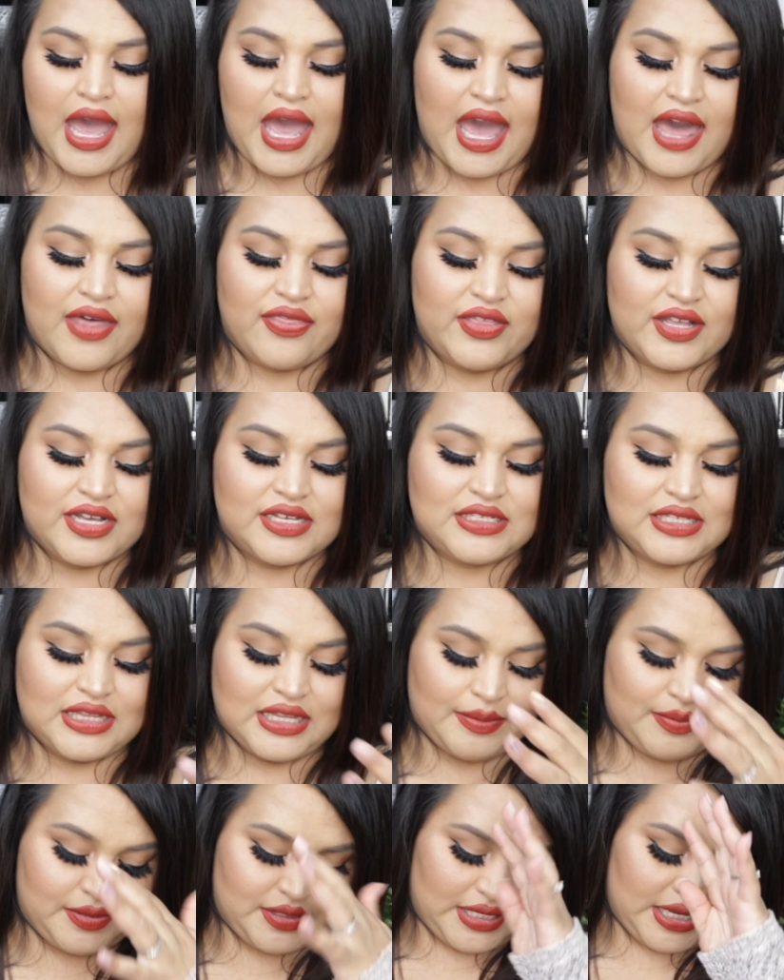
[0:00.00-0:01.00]
and this
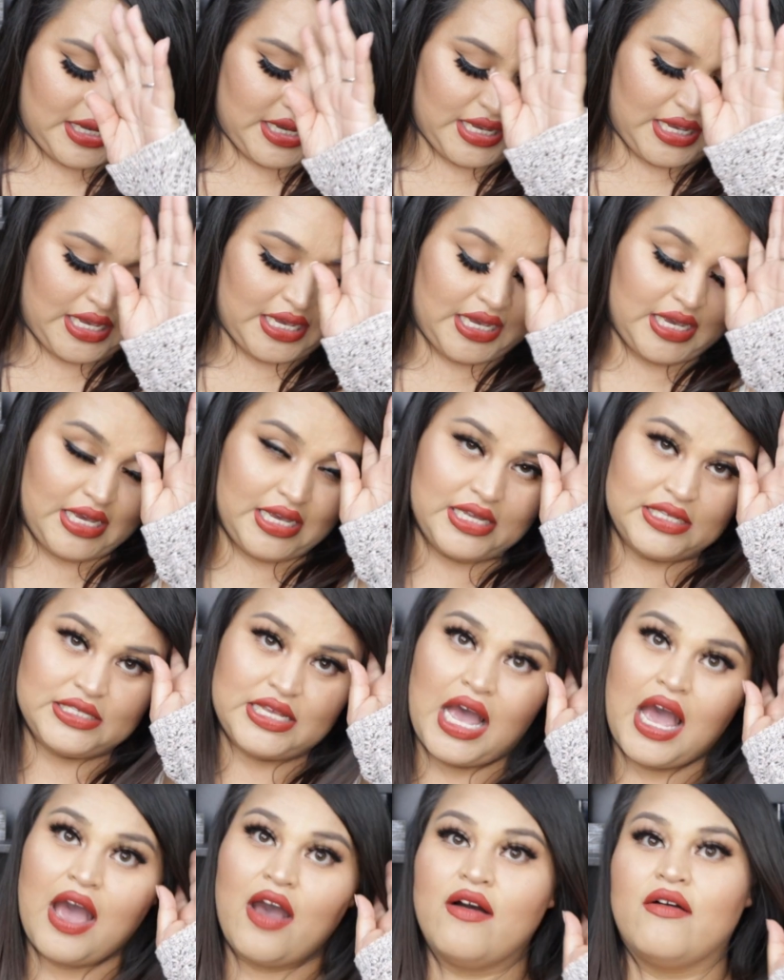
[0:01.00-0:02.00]
lipstick is
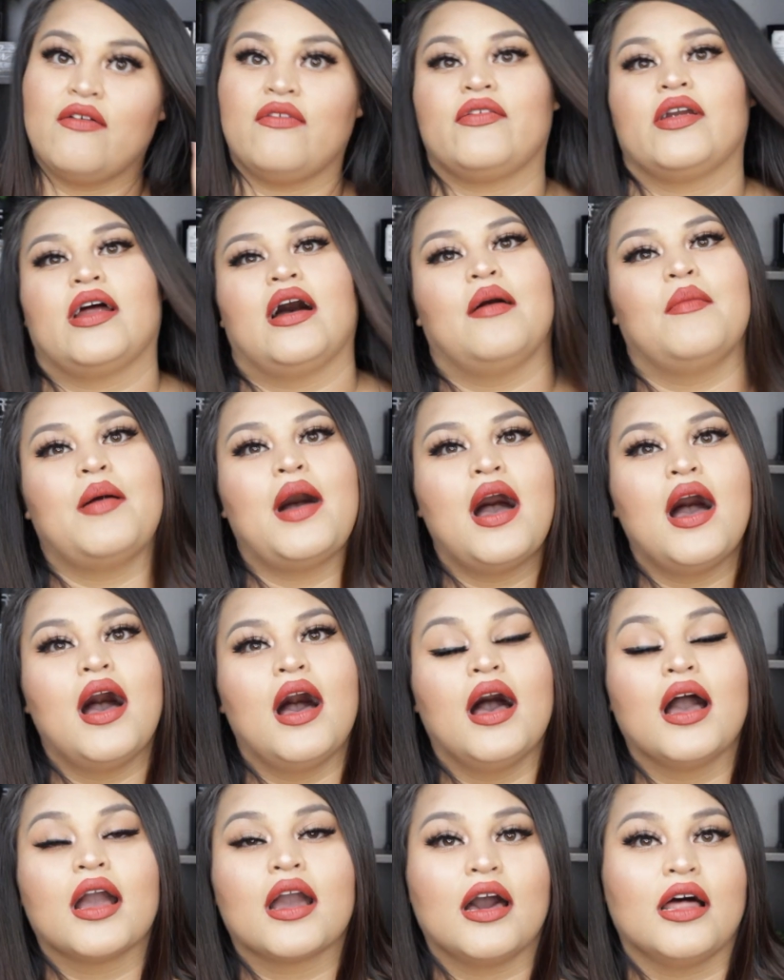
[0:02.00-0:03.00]
from
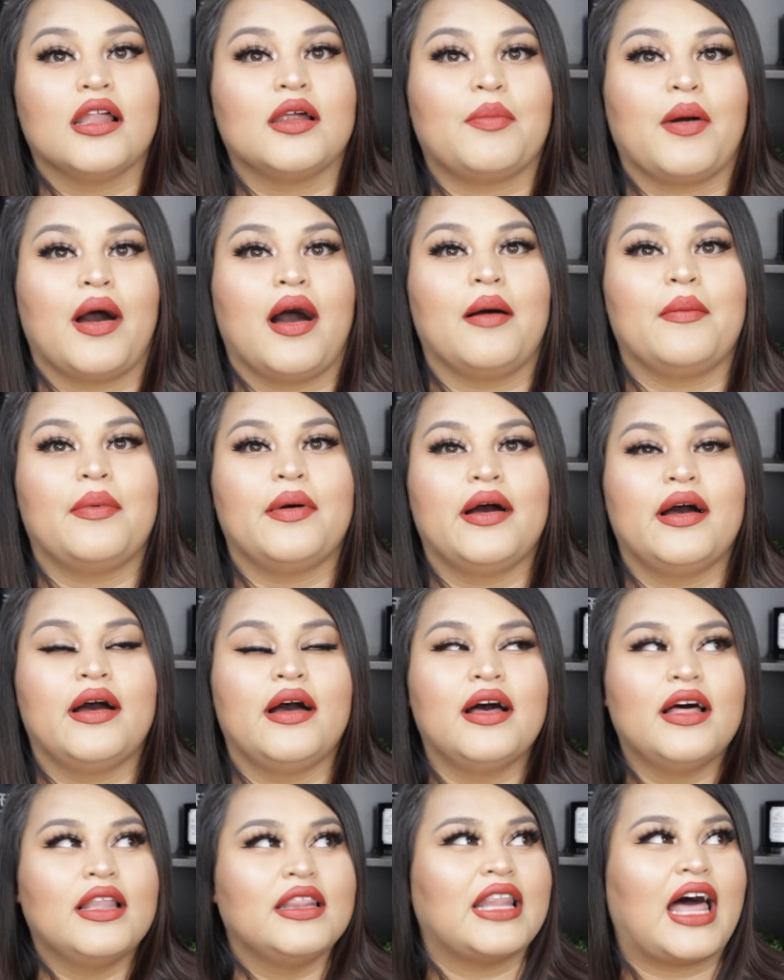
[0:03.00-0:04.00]
ColourPop.
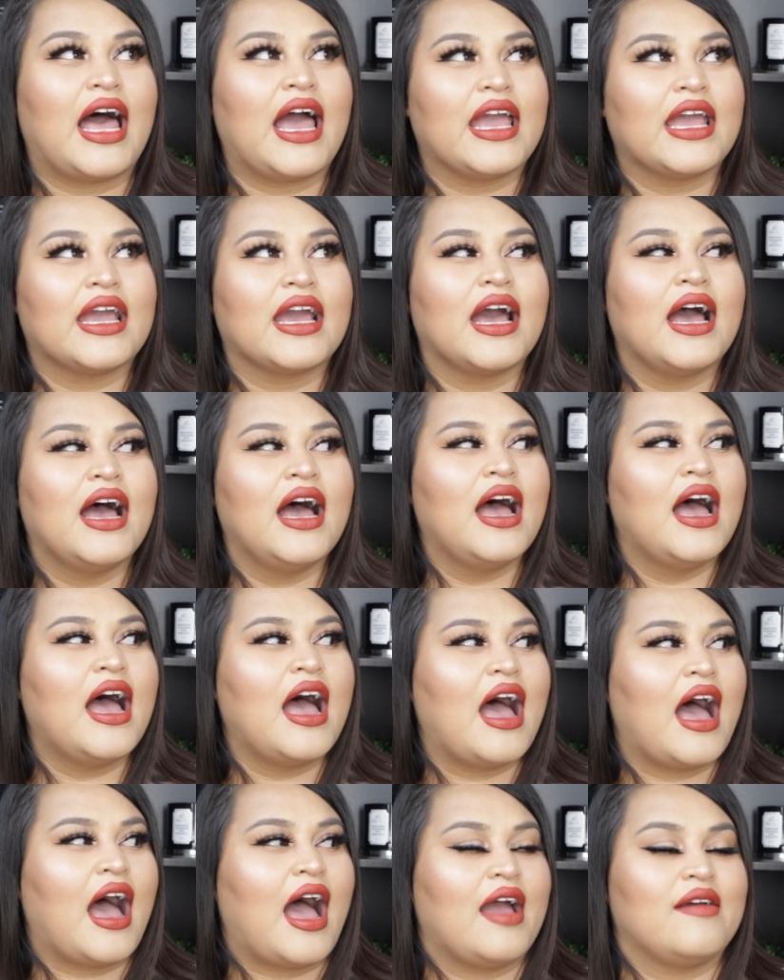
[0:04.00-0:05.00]
Like
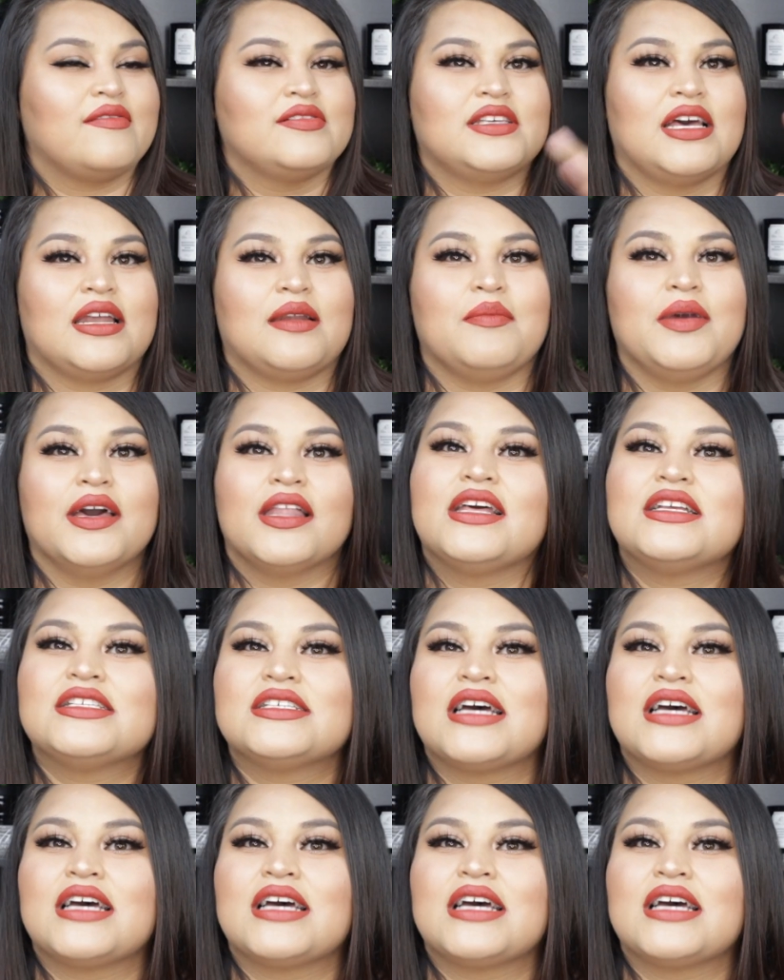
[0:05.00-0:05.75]
I've said a million